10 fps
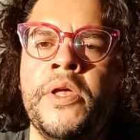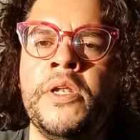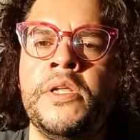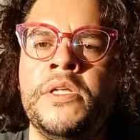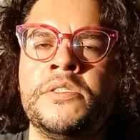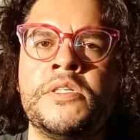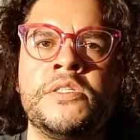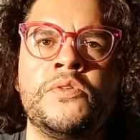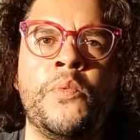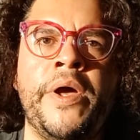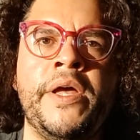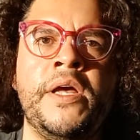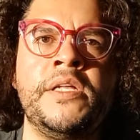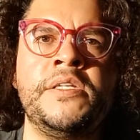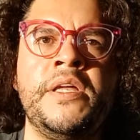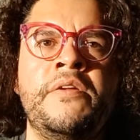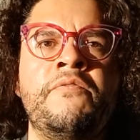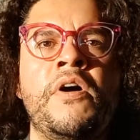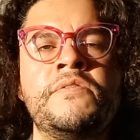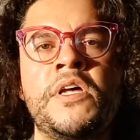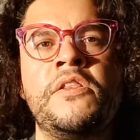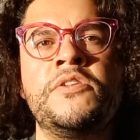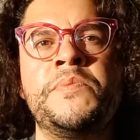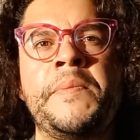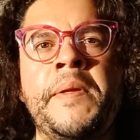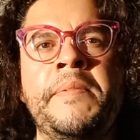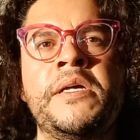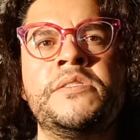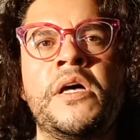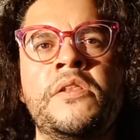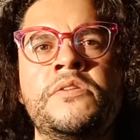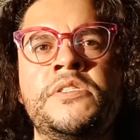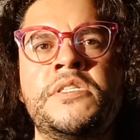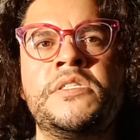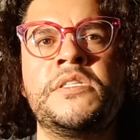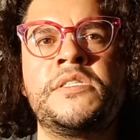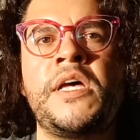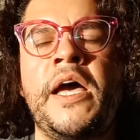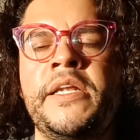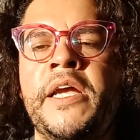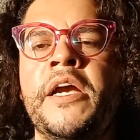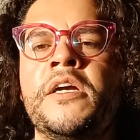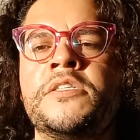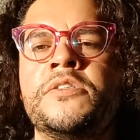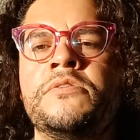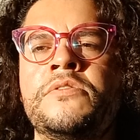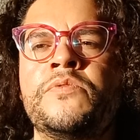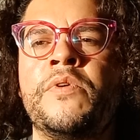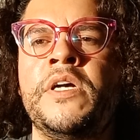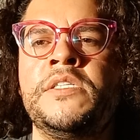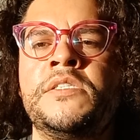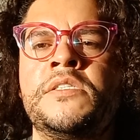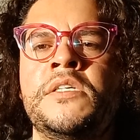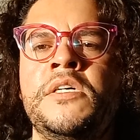in, in such a way. It, it involves others, but maybe as others as the side characters, whereas